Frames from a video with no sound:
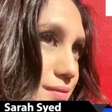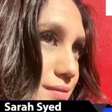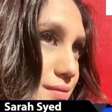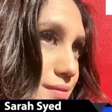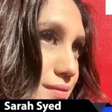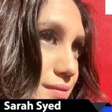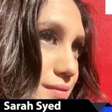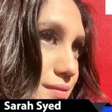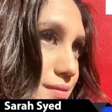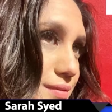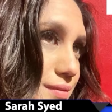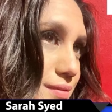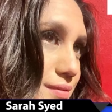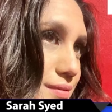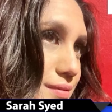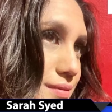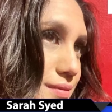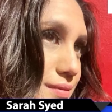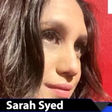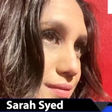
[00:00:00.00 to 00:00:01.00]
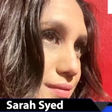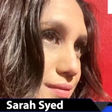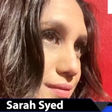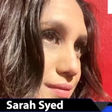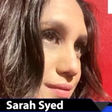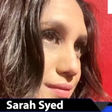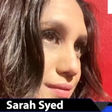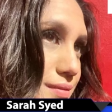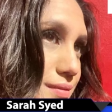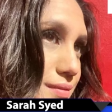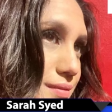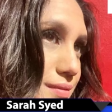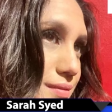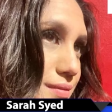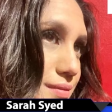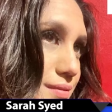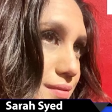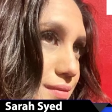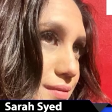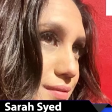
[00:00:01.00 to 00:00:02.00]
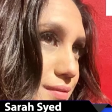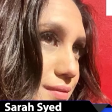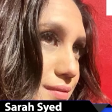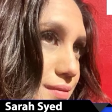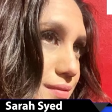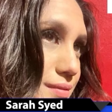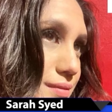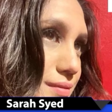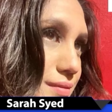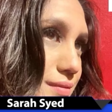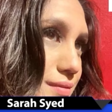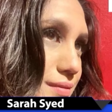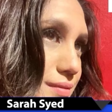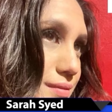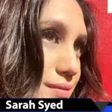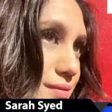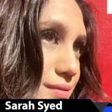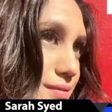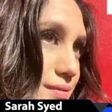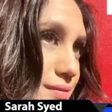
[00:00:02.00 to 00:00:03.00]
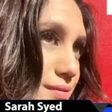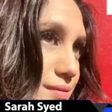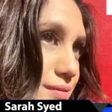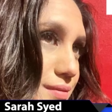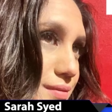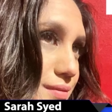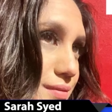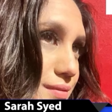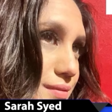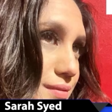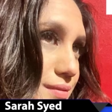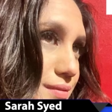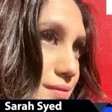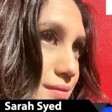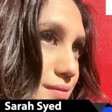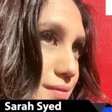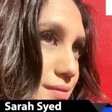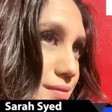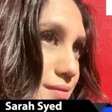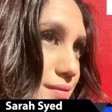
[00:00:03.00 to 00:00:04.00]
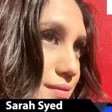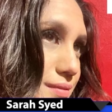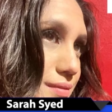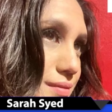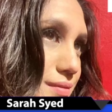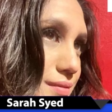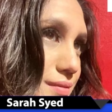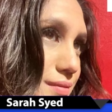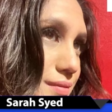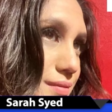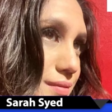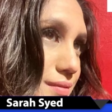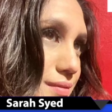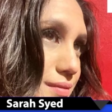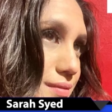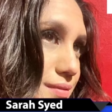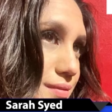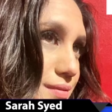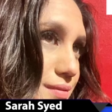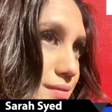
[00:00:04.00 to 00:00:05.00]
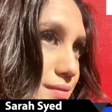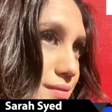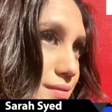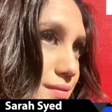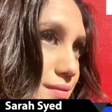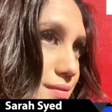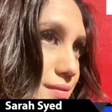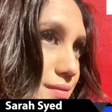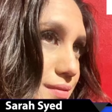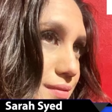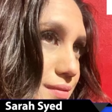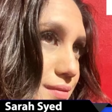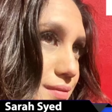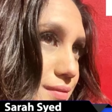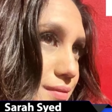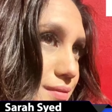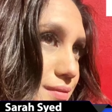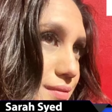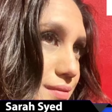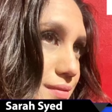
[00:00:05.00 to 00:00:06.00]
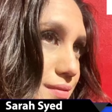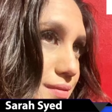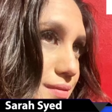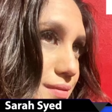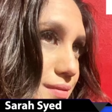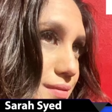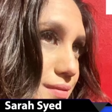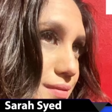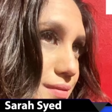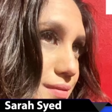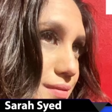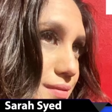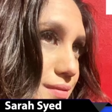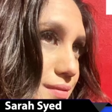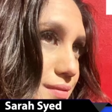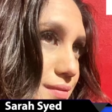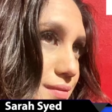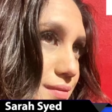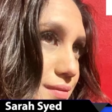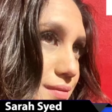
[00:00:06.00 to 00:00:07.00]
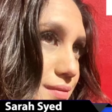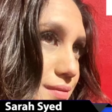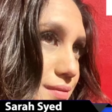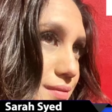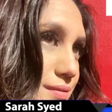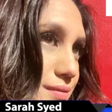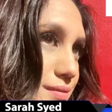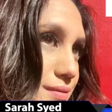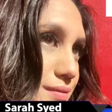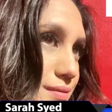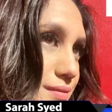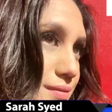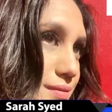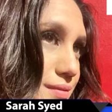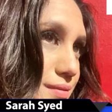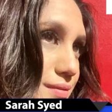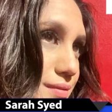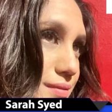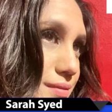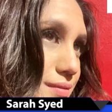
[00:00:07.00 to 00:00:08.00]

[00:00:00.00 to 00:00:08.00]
No words are spoken by the person on screen.